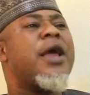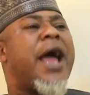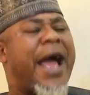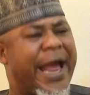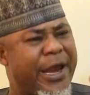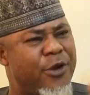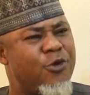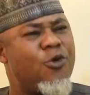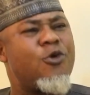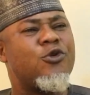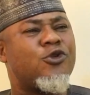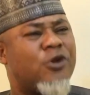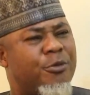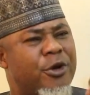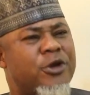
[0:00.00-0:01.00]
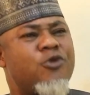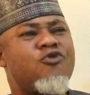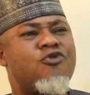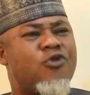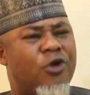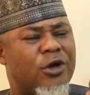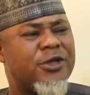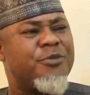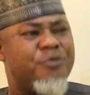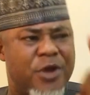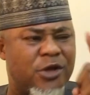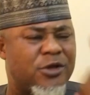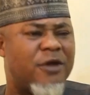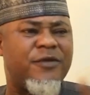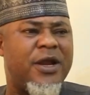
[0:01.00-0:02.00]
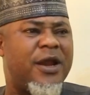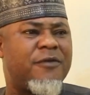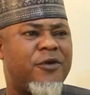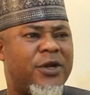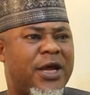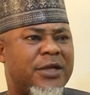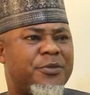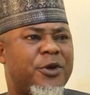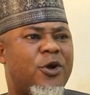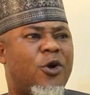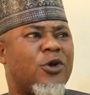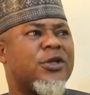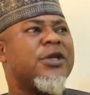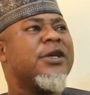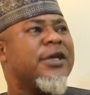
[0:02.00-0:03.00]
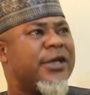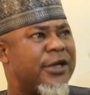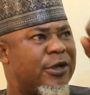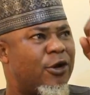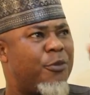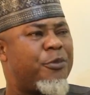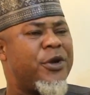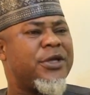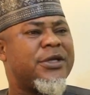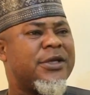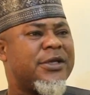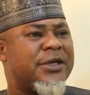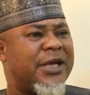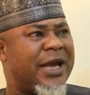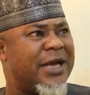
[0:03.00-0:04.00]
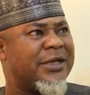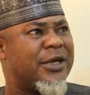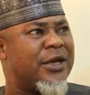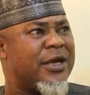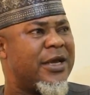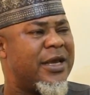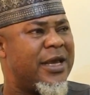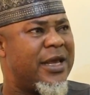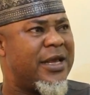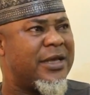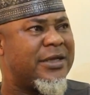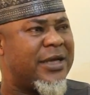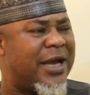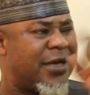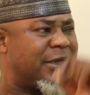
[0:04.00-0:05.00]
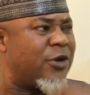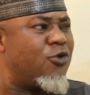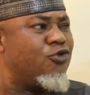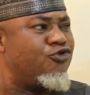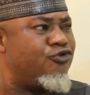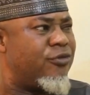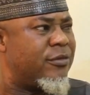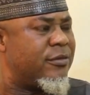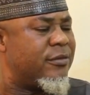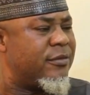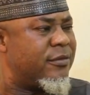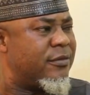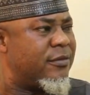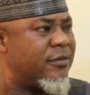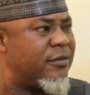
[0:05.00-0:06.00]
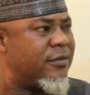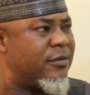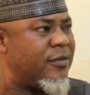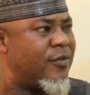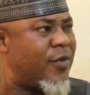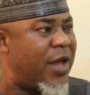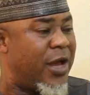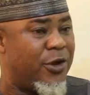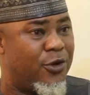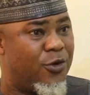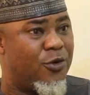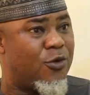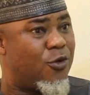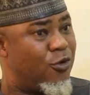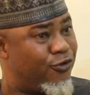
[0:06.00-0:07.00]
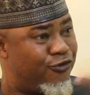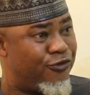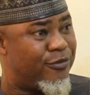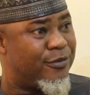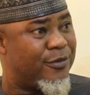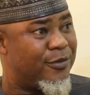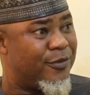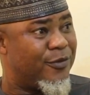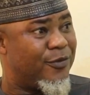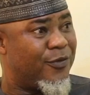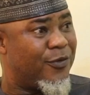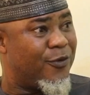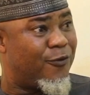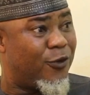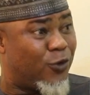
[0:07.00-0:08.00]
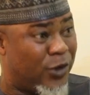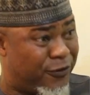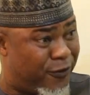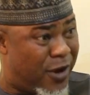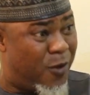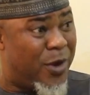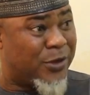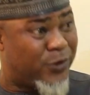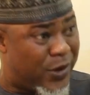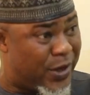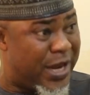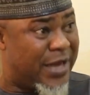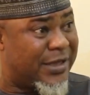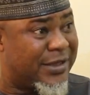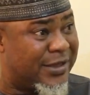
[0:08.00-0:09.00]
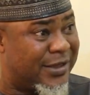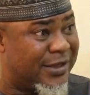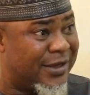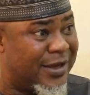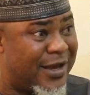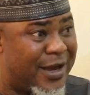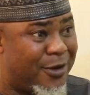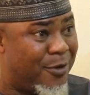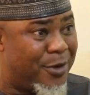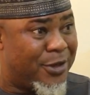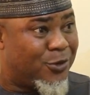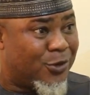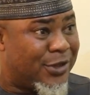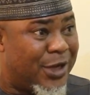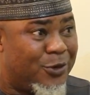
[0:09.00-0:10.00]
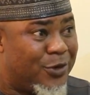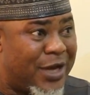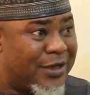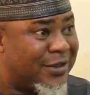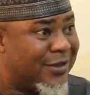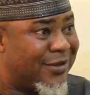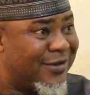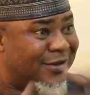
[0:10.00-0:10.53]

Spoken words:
I know somebody who lost millions of naira for that because she has a code room. And you know code room for 24 hours without light, nobody to tell you that.